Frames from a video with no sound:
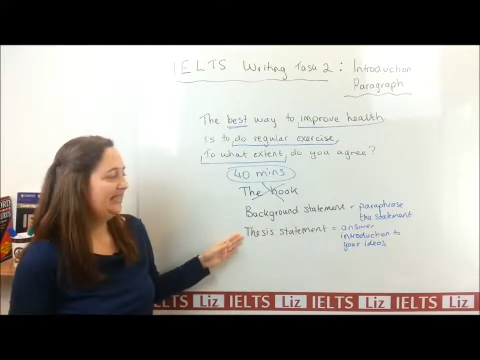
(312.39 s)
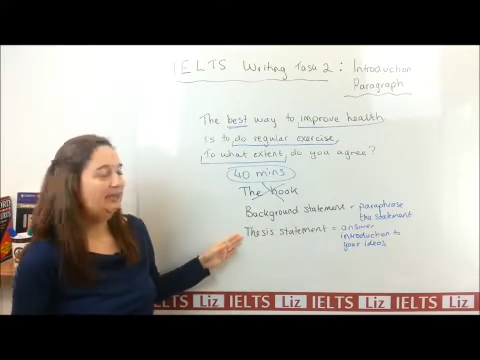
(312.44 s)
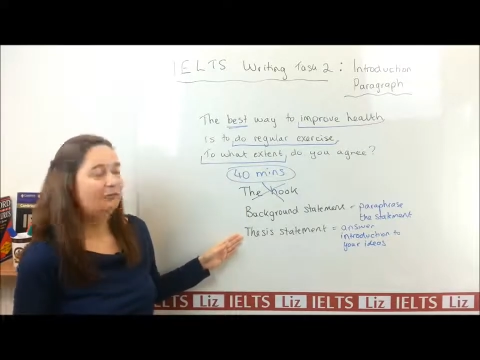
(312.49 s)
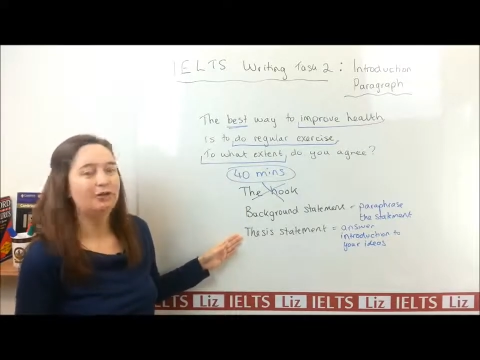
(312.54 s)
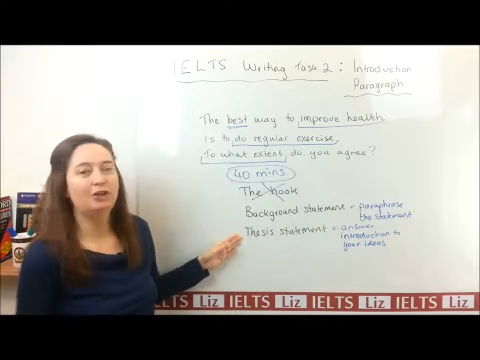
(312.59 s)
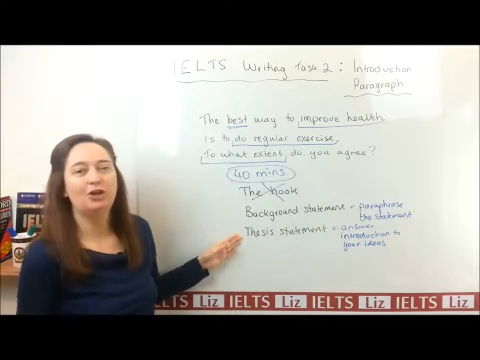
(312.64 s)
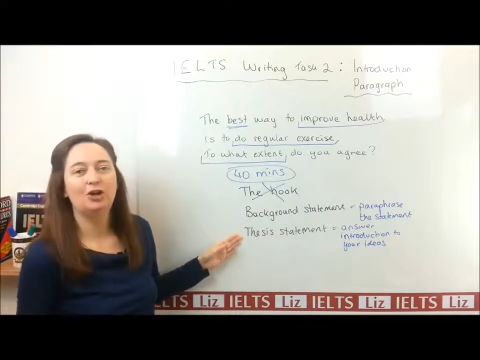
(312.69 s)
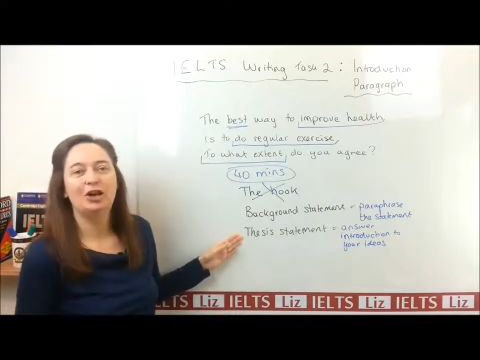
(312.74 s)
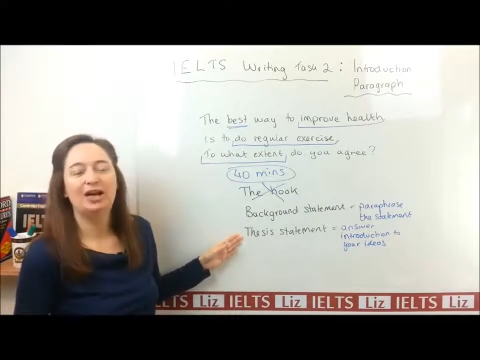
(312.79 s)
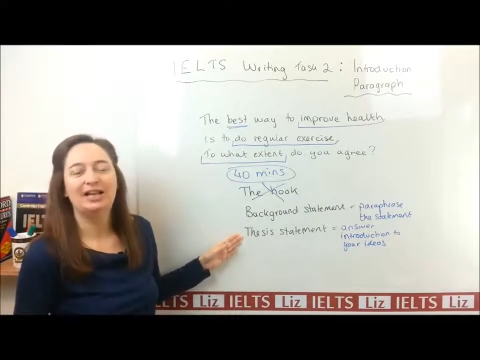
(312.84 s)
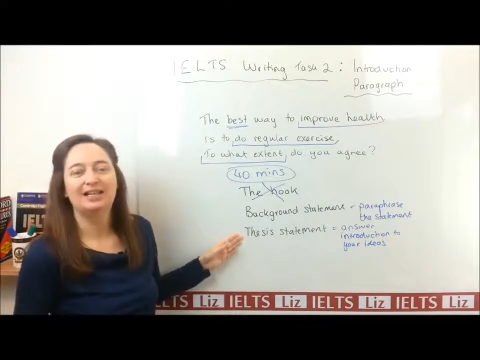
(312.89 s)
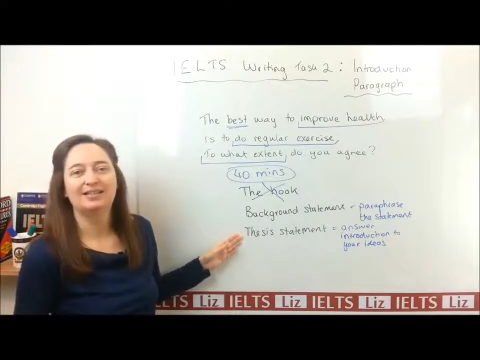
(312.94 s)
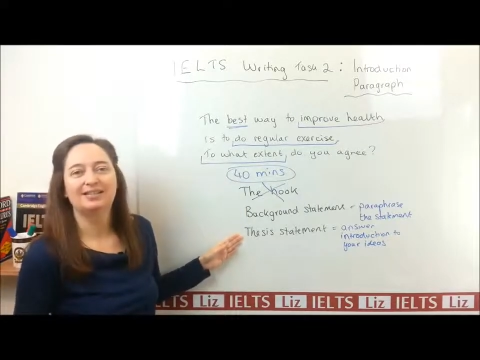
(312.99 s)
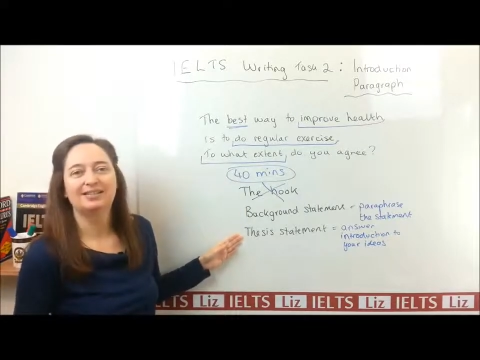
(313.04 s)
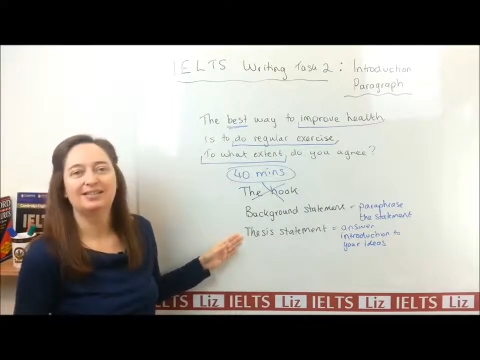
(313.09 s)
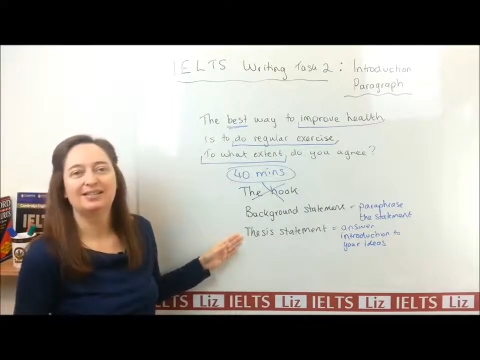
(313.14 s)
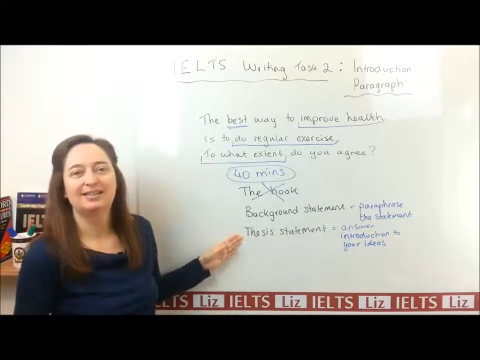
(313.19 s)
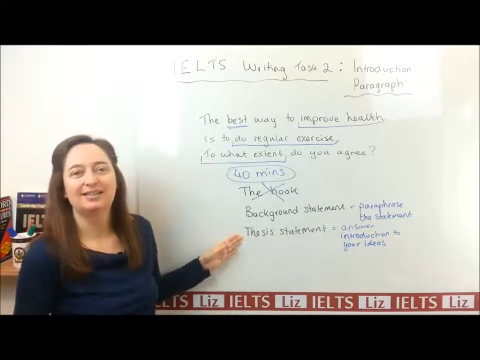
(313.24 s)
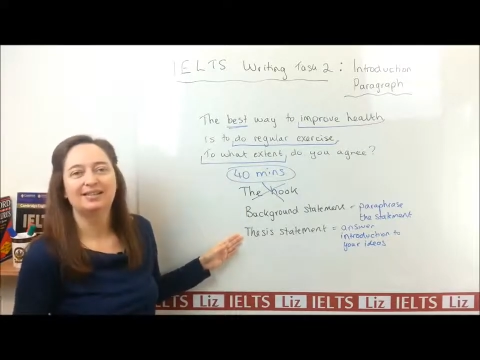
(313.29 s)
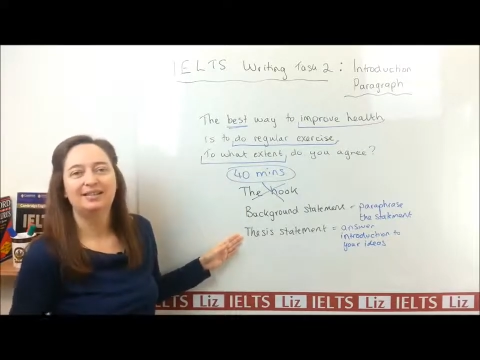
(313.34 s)
giving our
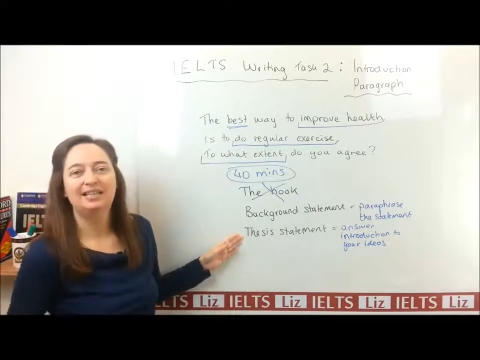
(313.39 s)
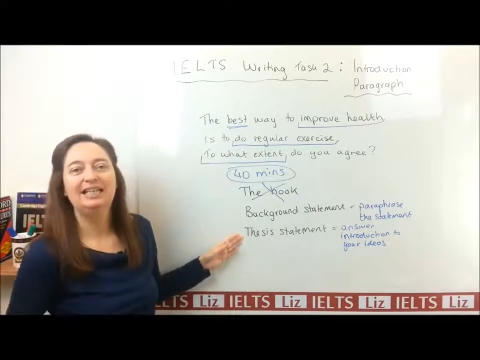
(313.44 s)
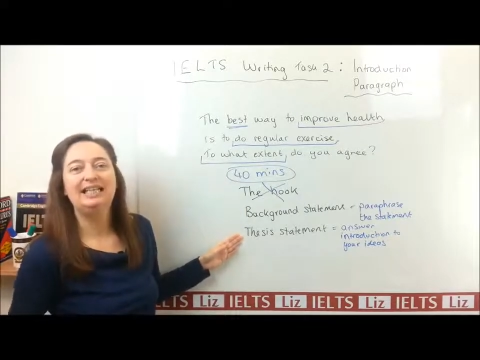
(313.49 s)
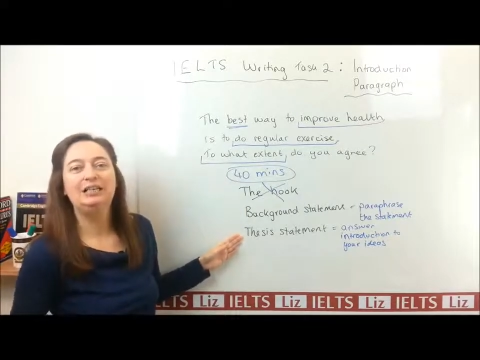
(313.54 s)
answer,